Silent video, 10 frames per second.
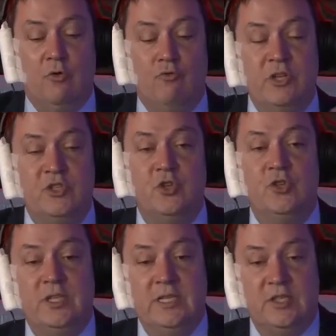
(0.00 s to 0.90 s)

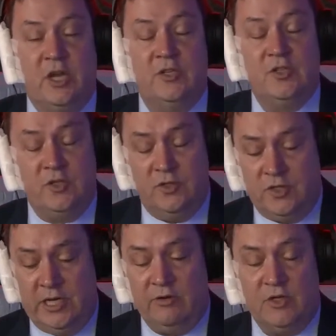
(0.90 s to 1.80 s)
reduced his
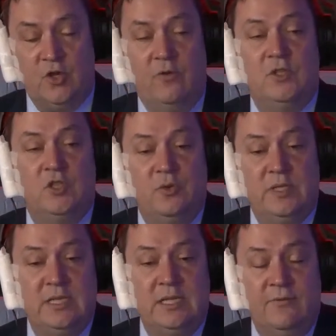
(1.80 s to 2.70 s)
Secret Service to a
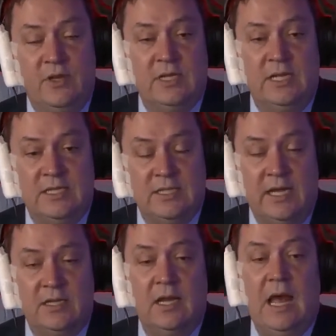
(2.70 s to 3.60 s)
significant extent,